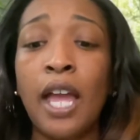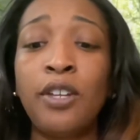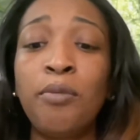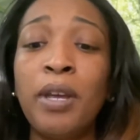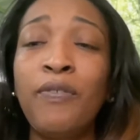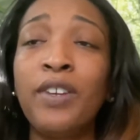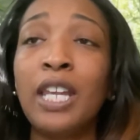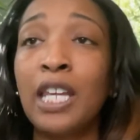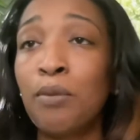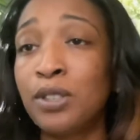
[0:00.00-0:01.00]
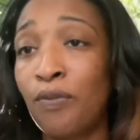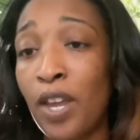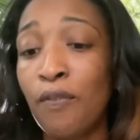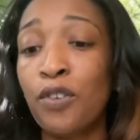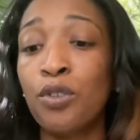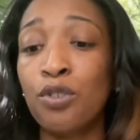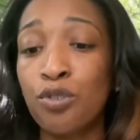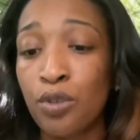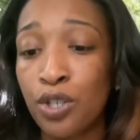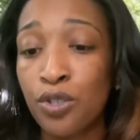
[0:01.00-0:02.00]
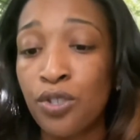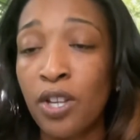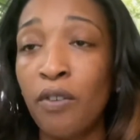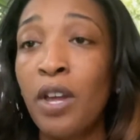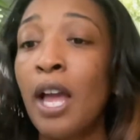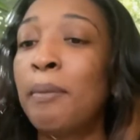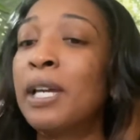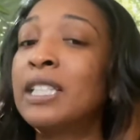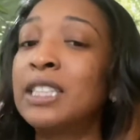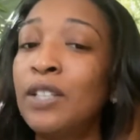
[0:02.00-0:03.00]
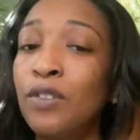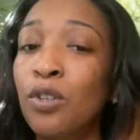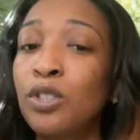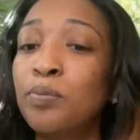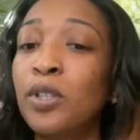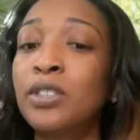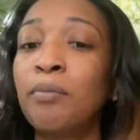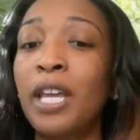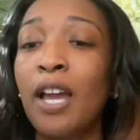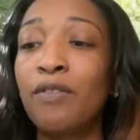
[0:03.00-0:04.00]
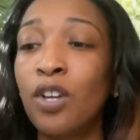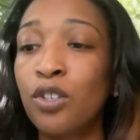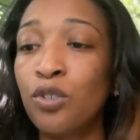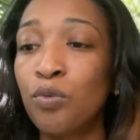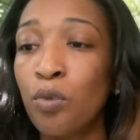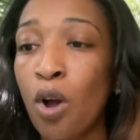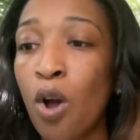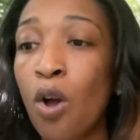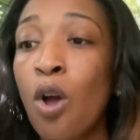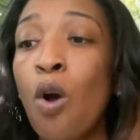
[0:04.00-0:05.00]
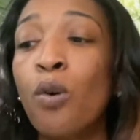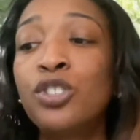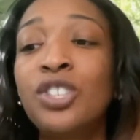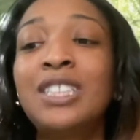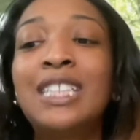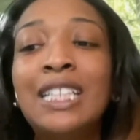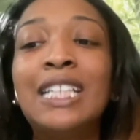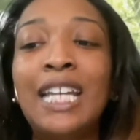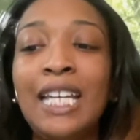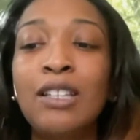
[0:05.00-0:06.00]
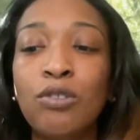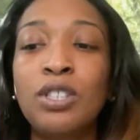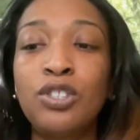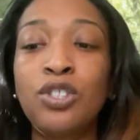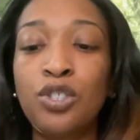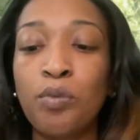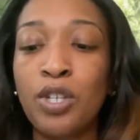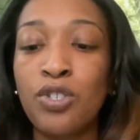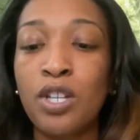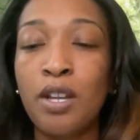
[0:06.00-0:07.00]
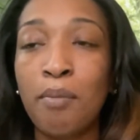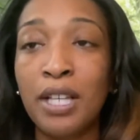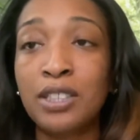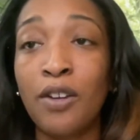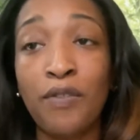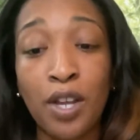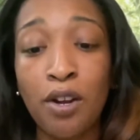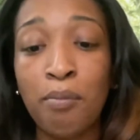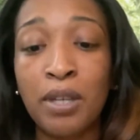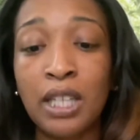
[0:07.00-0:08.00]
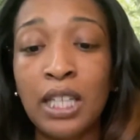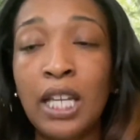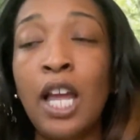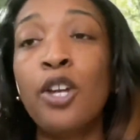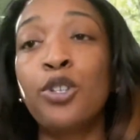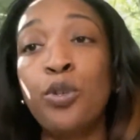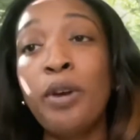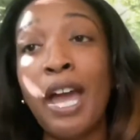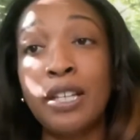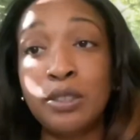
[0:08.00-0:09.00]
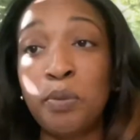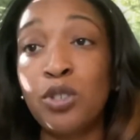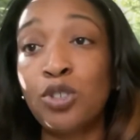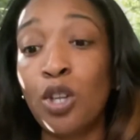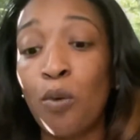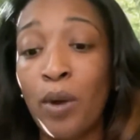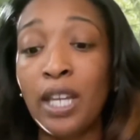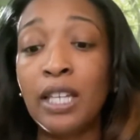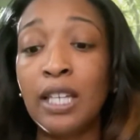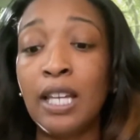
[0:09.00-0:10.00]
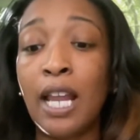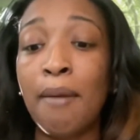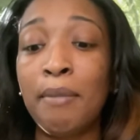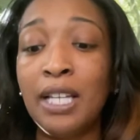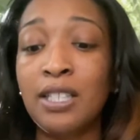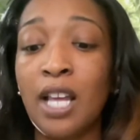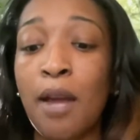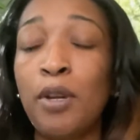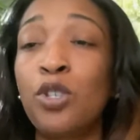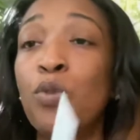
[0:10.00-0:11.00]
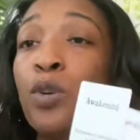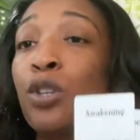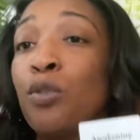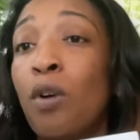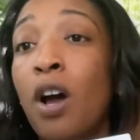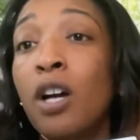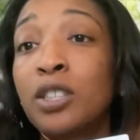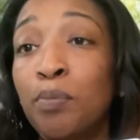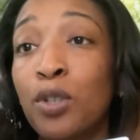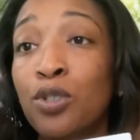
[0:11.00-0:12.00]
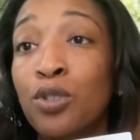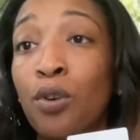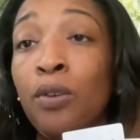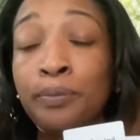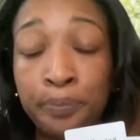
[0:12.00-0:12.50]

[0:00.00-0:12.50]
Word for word: And you may feel like it was fate for you to trust yourself because even though this person may have done you wrong or just didn't handle this situation in the best of their ability, you had a spiritual awakening in that meantime and you went through a, a spiritual